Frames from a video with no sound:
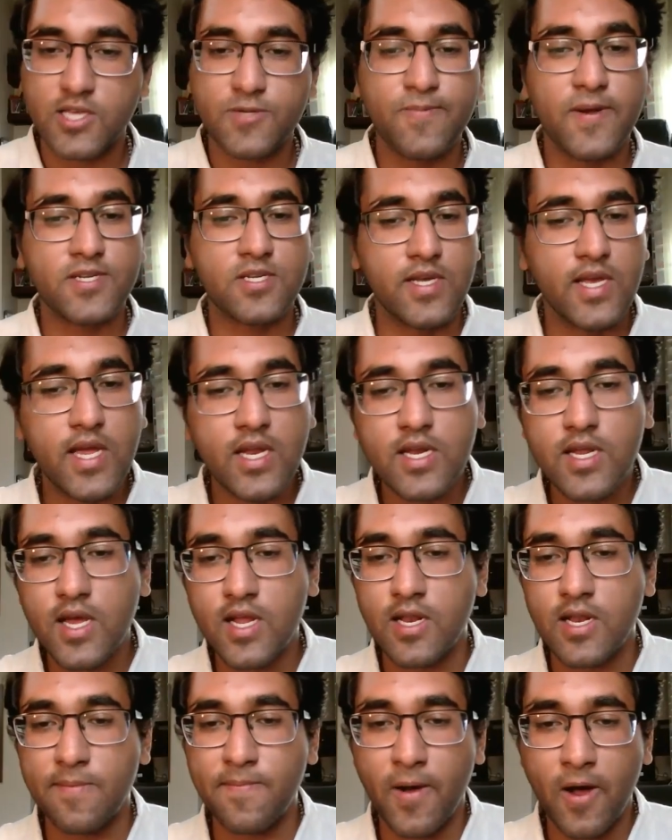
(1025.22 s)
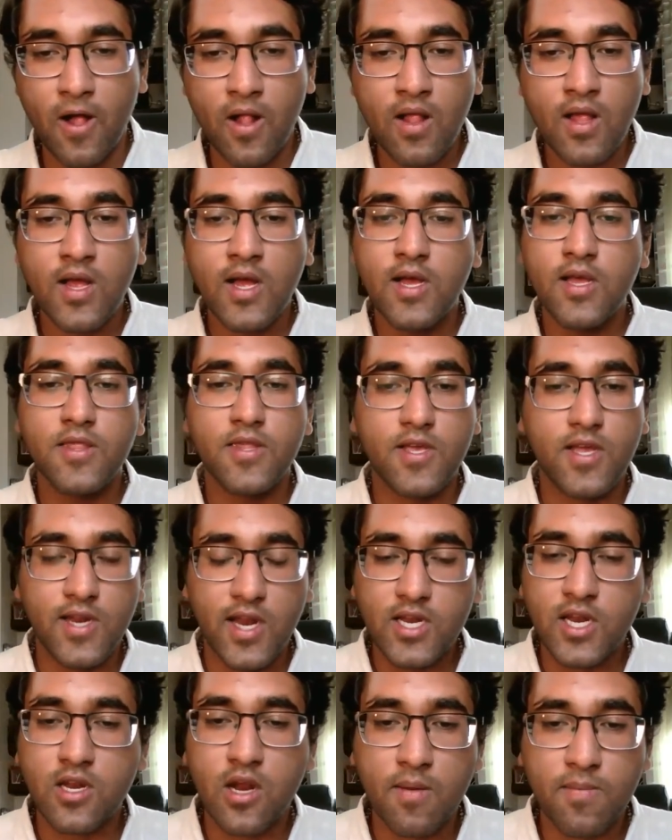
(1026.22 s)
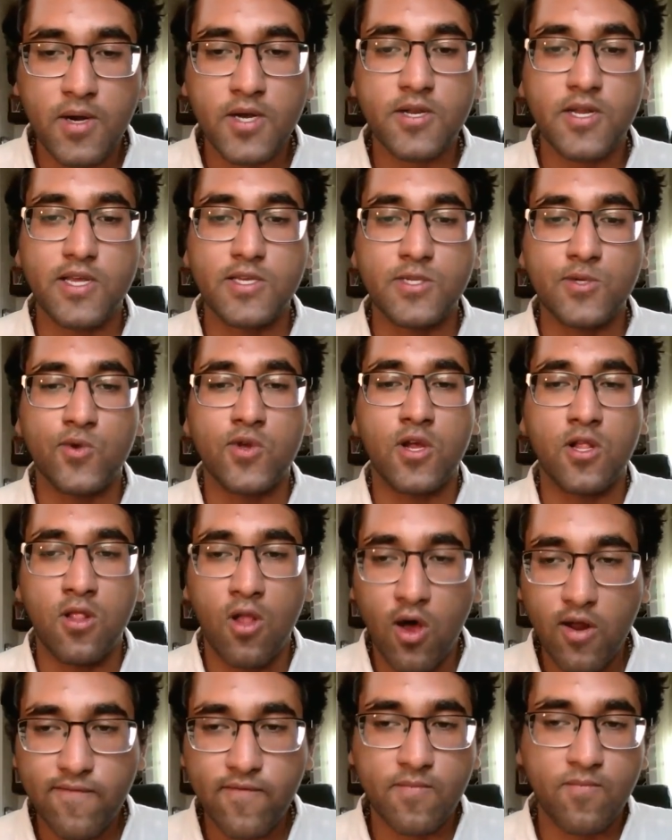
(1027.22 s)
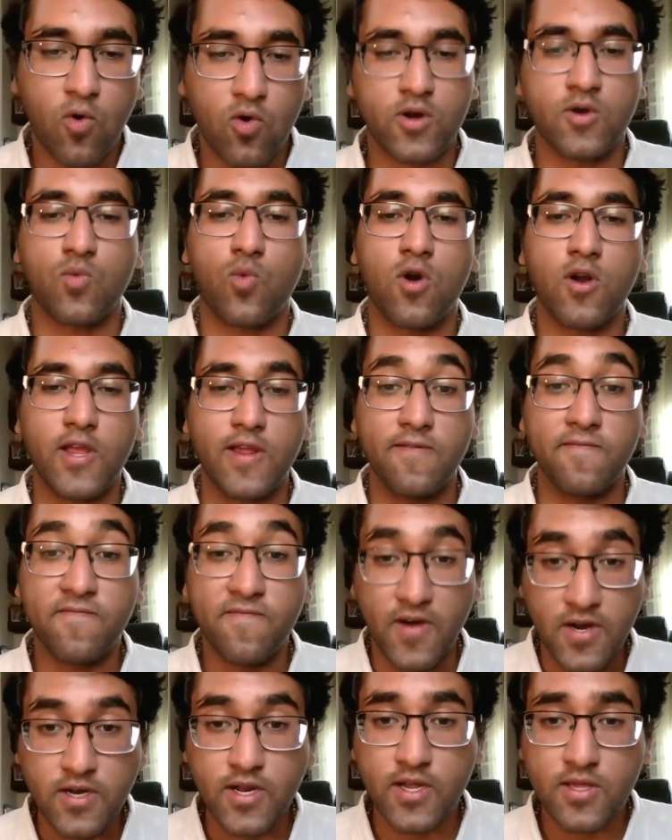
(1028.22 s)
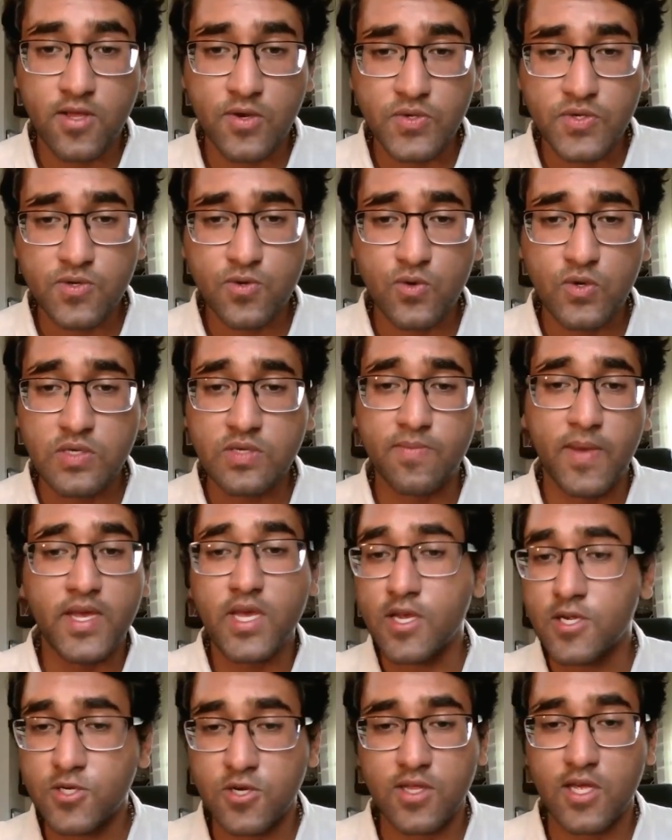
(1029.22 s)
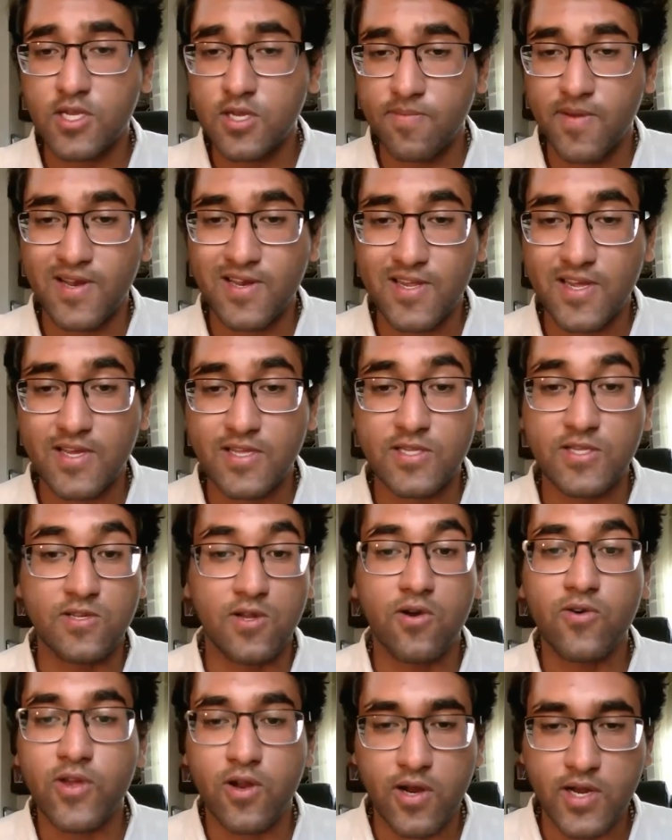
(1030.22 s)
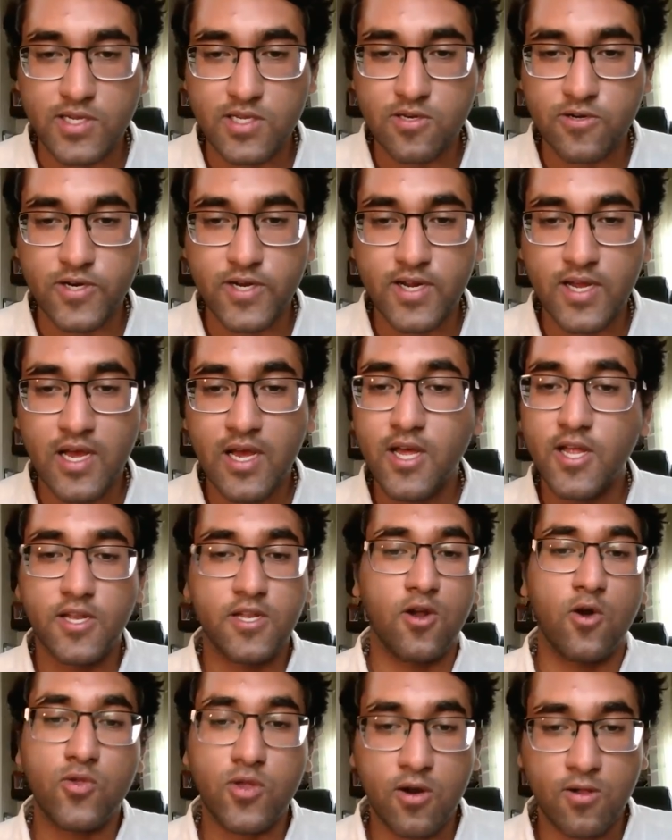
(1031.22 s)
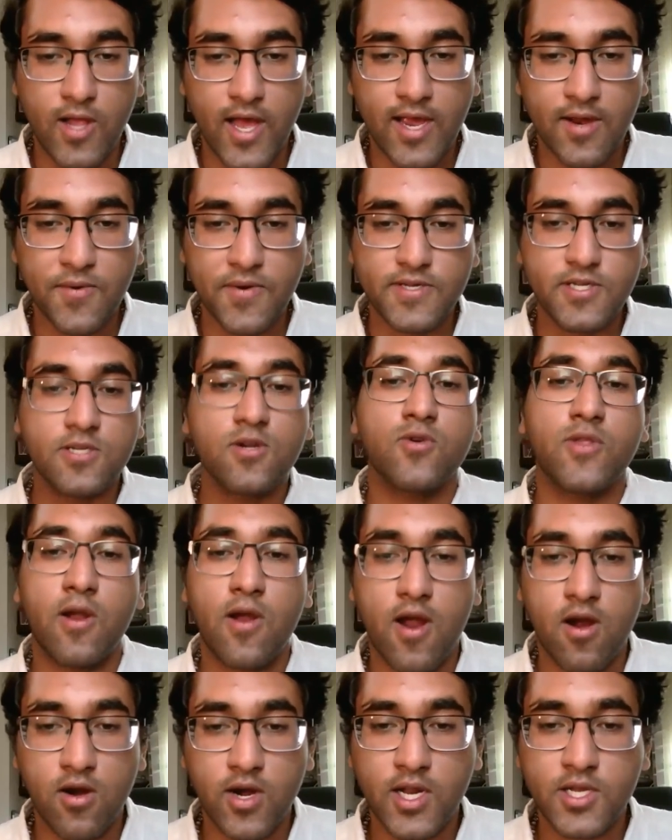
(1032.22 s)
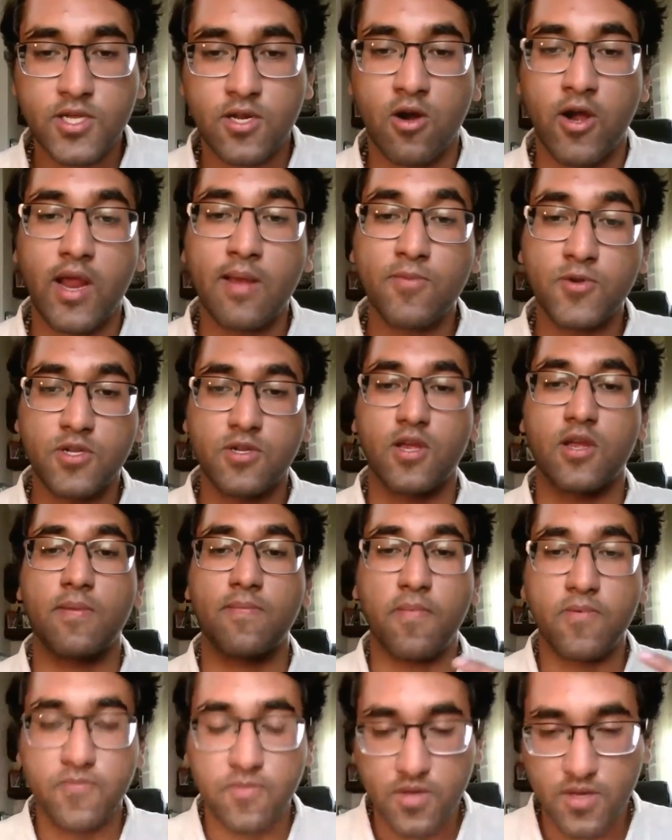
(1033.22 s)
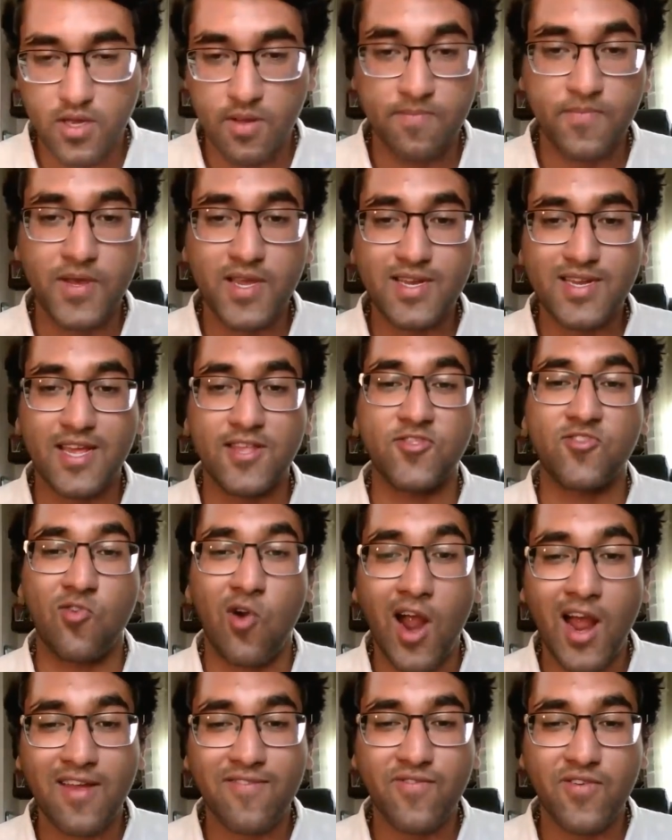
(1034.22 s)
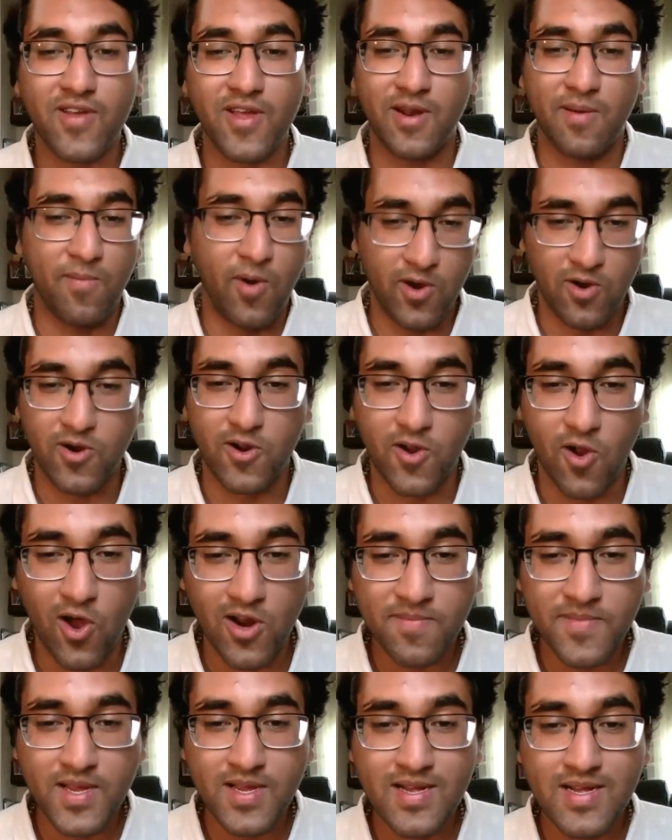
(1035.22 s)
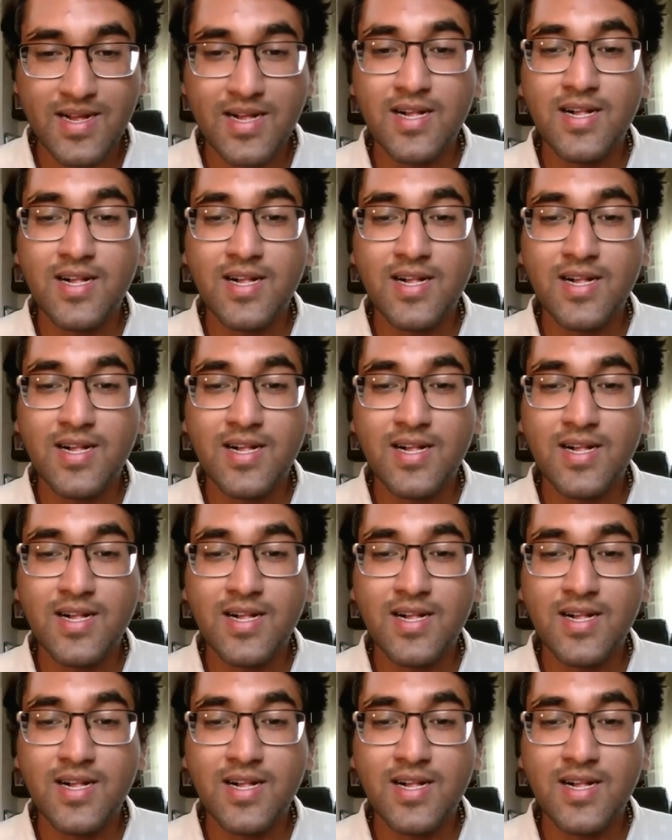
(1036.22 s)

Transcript: especially India and Nepal, the Canadian government is doing a lot of important work in funding those schools, making sure that Tibetan kids know their history, know their mm-hmm. language, know their heritage, and are able to com- compete and thrive in a modern economy.